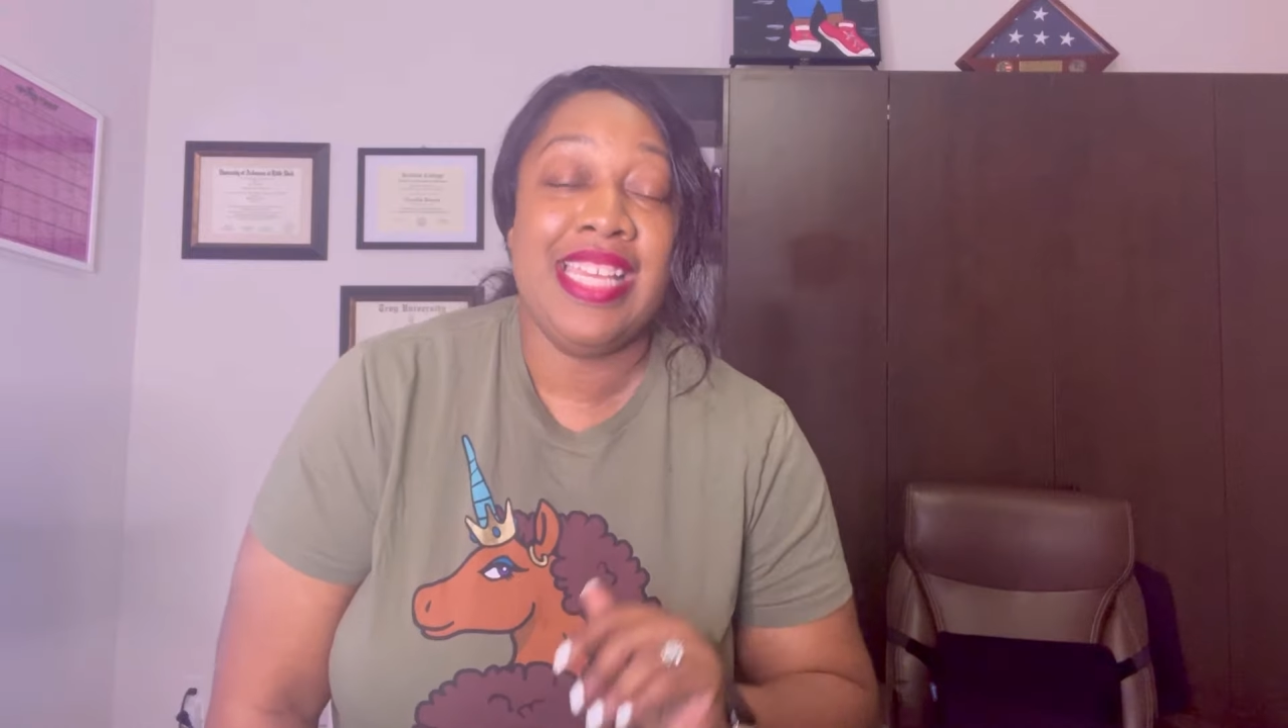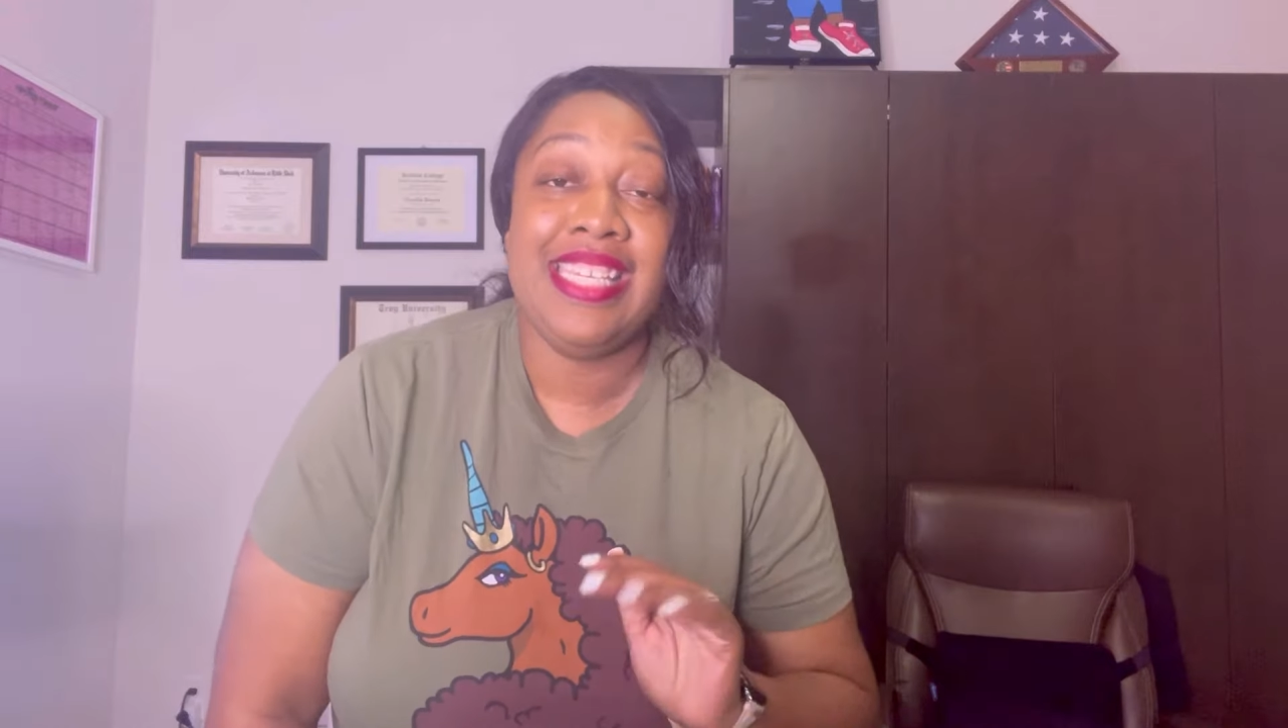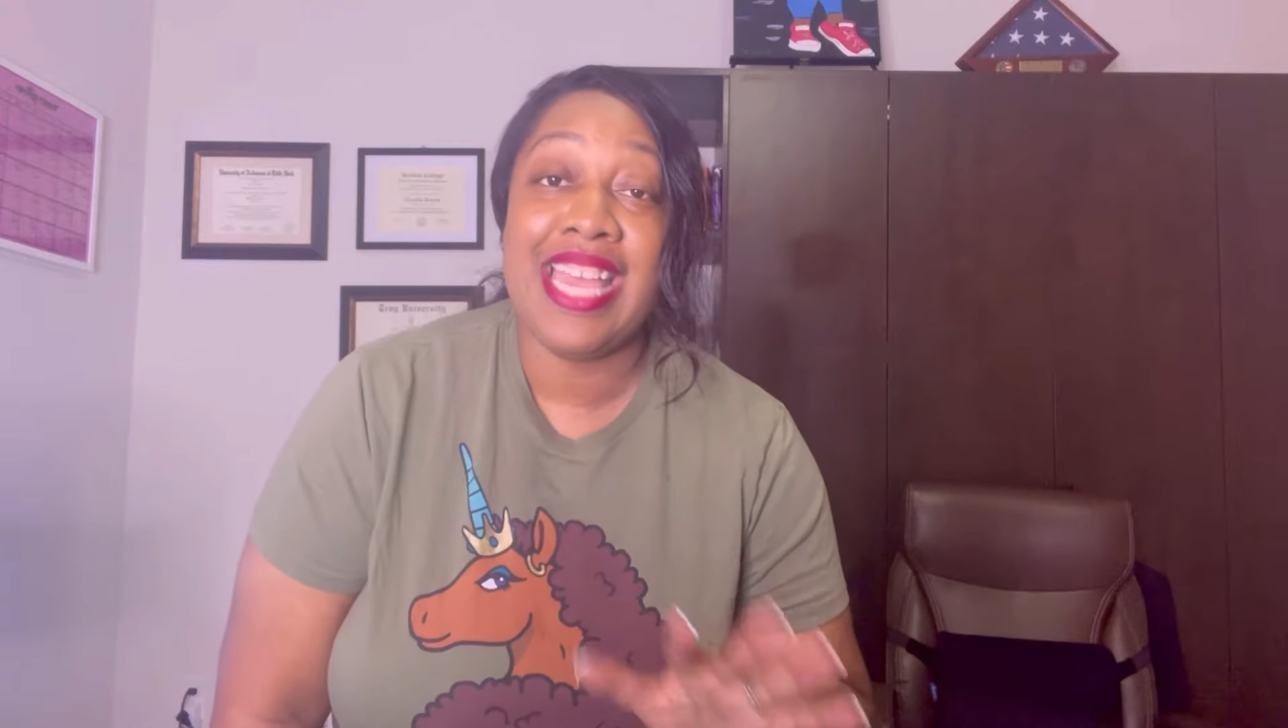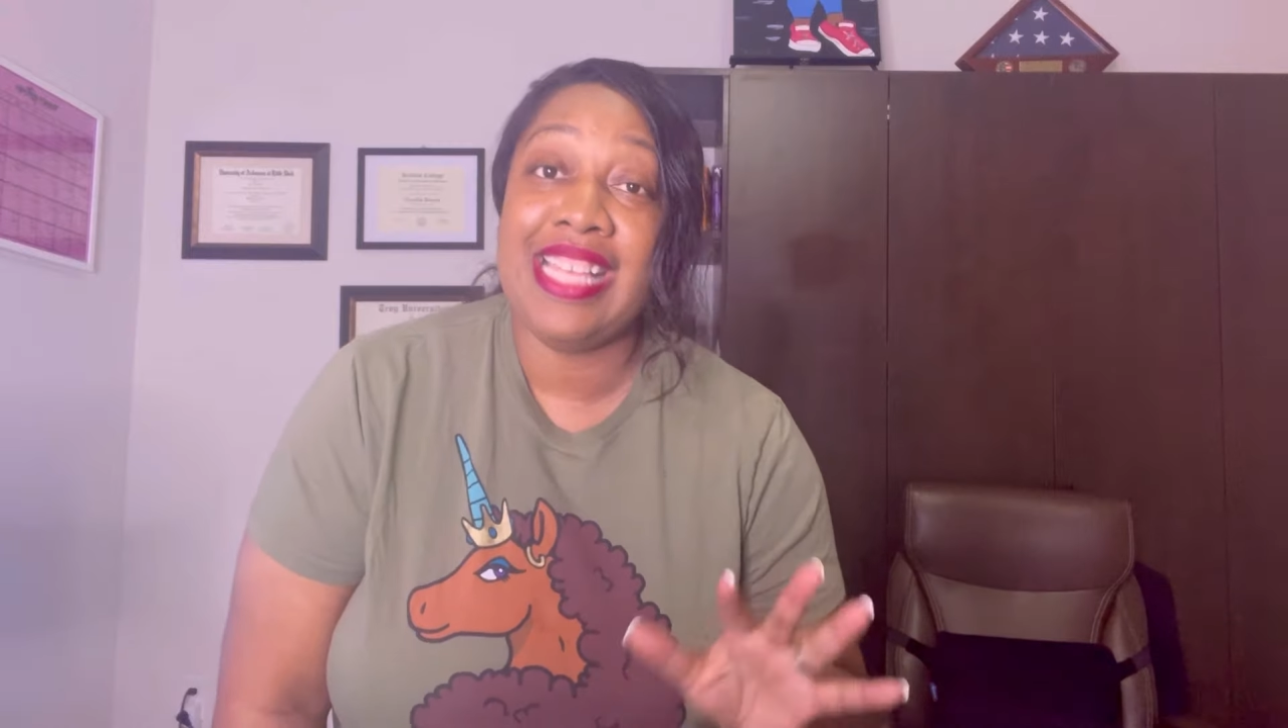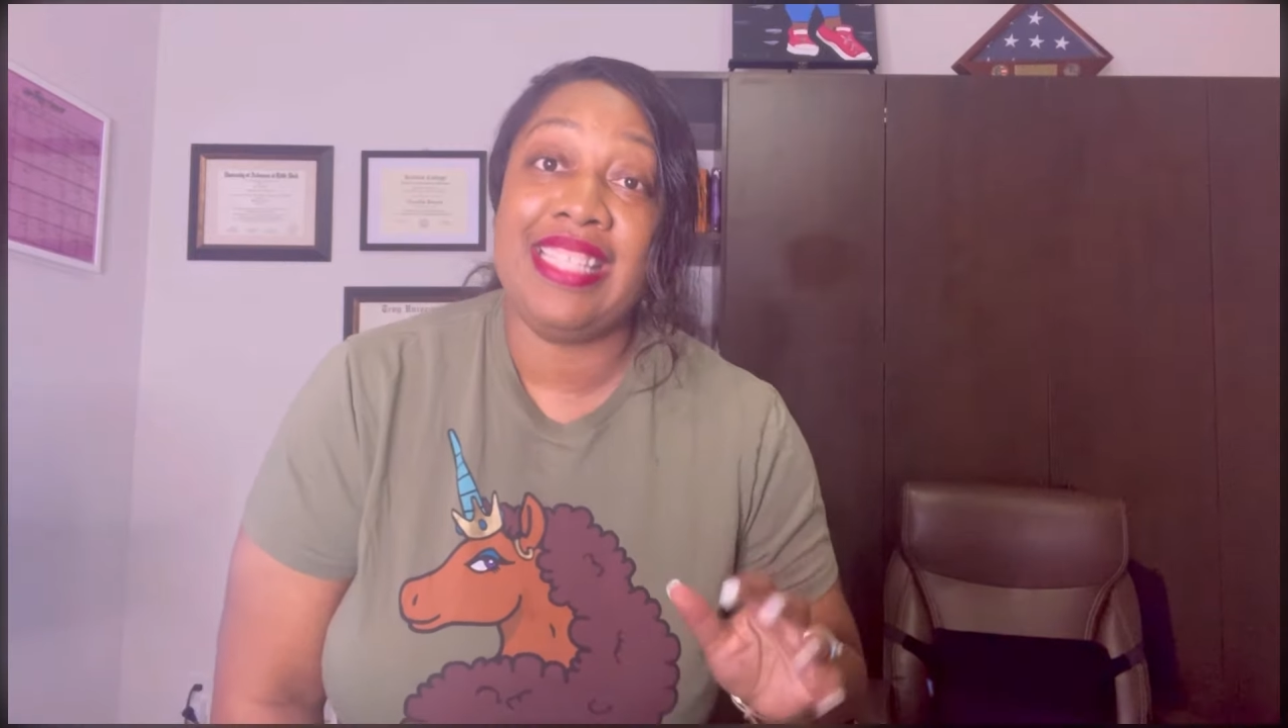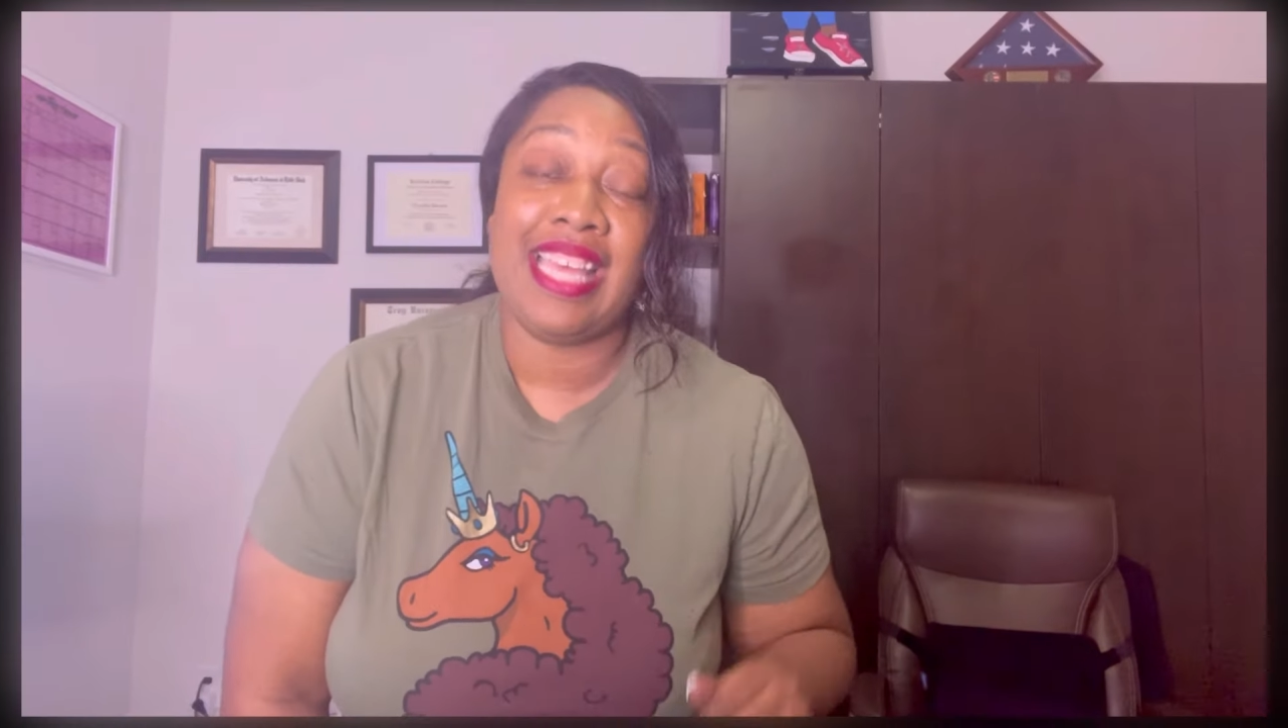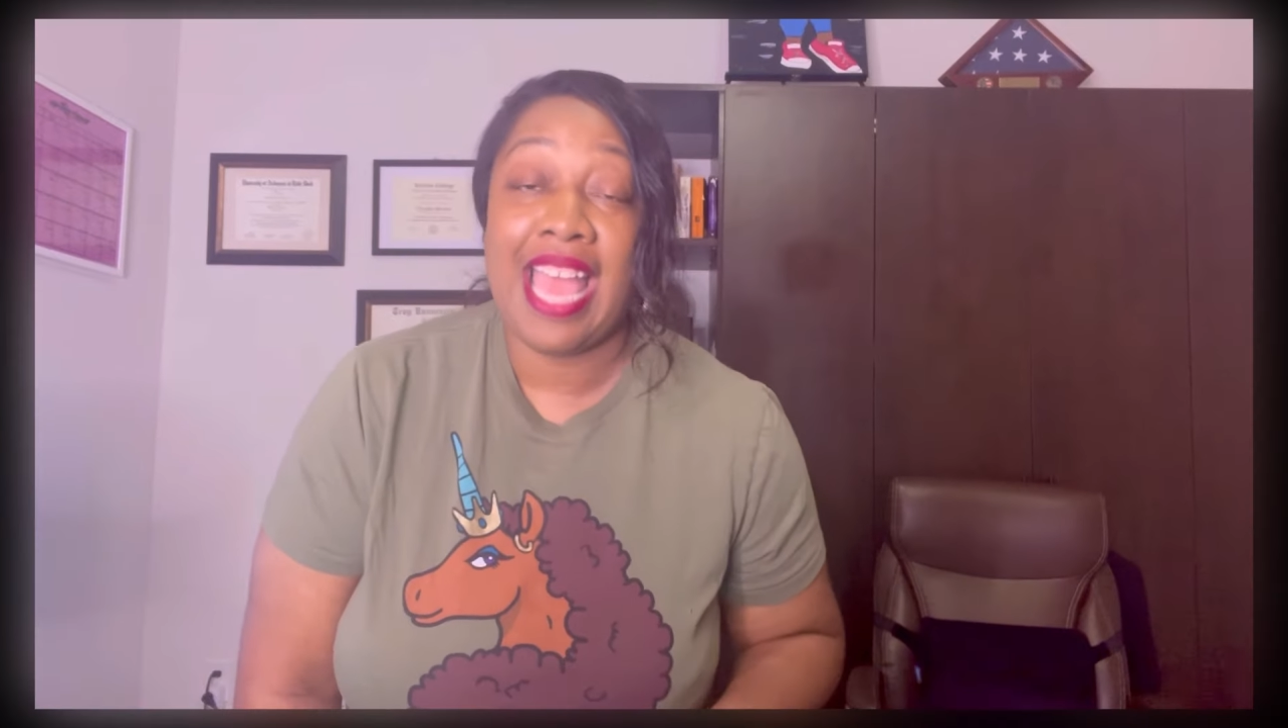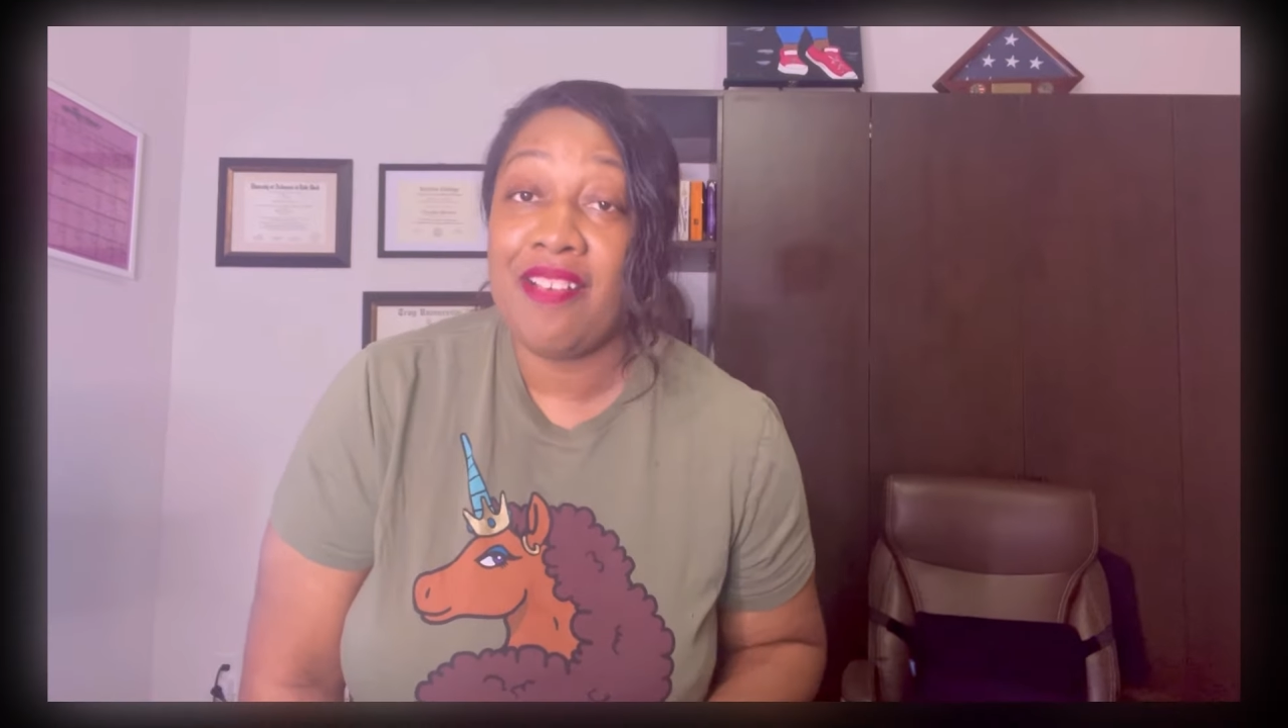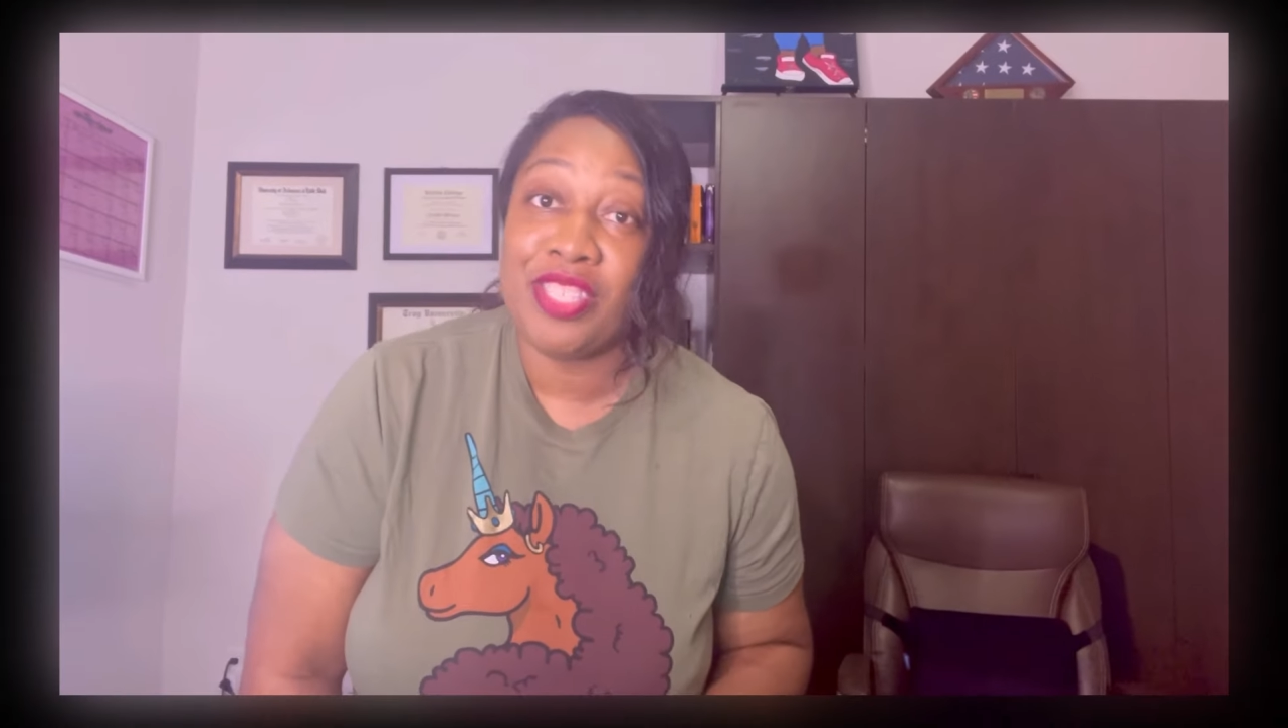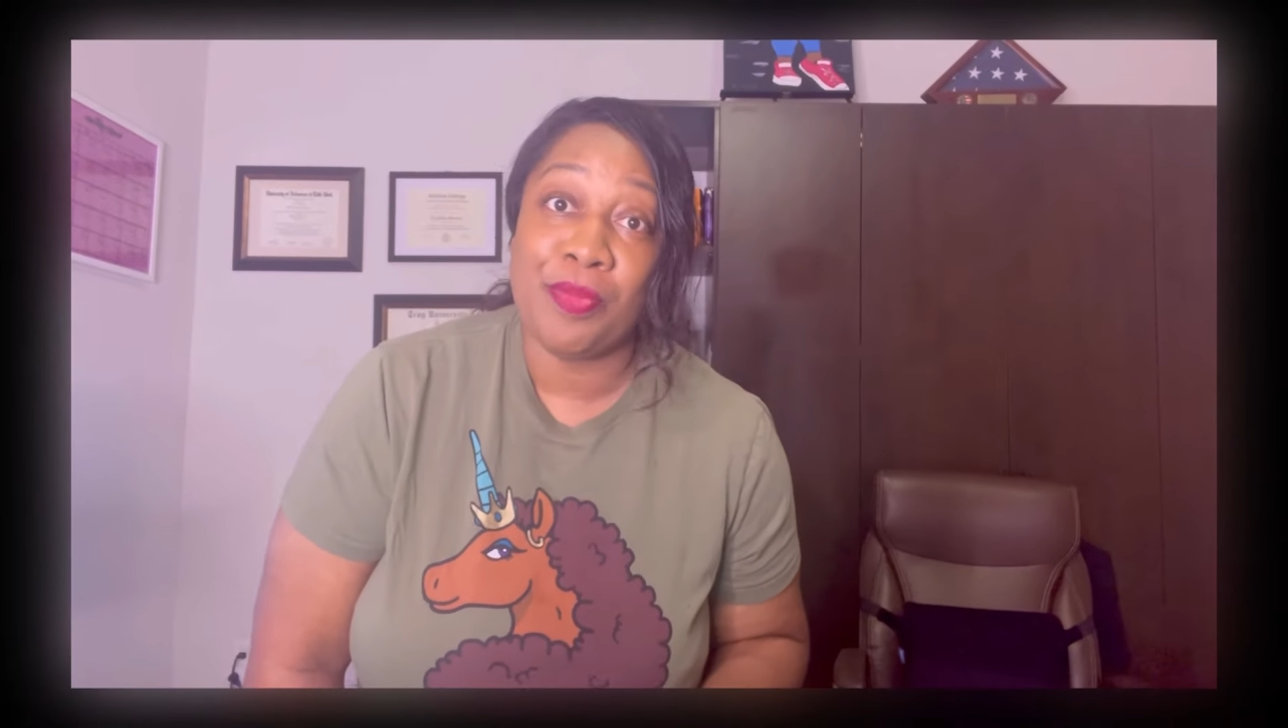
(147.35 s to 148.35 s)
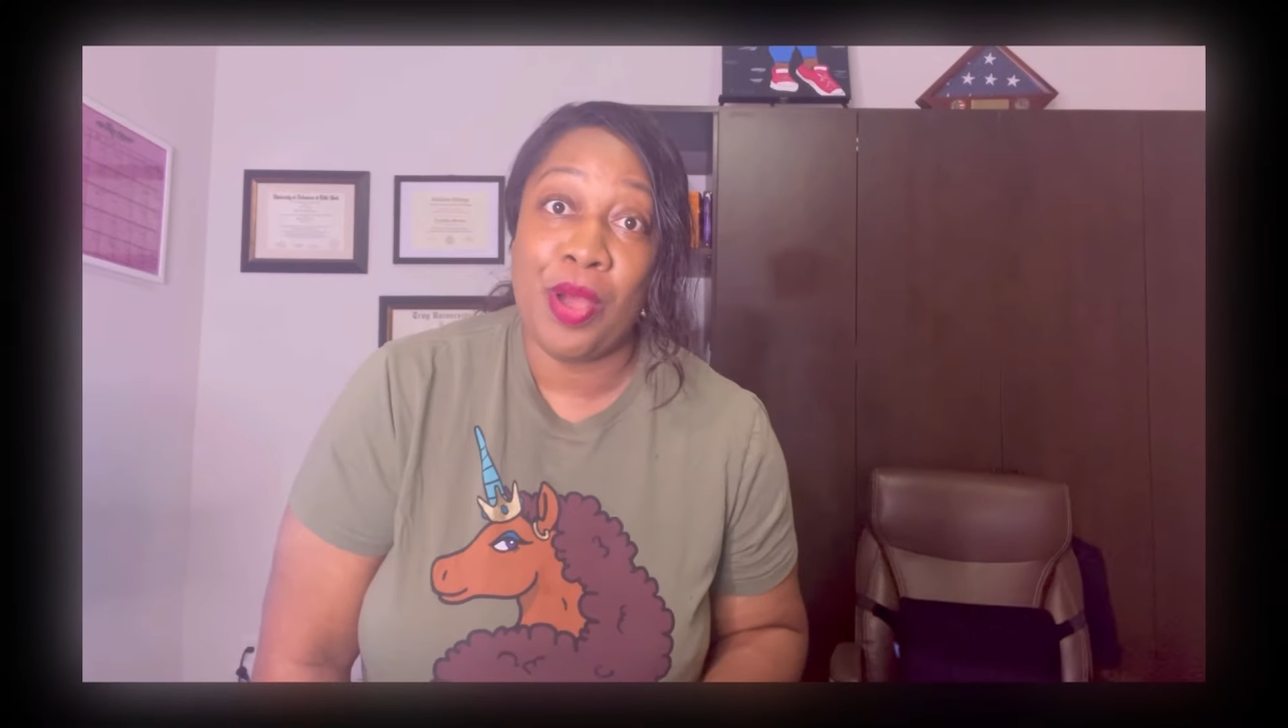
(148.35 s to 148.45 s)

Yes, they have some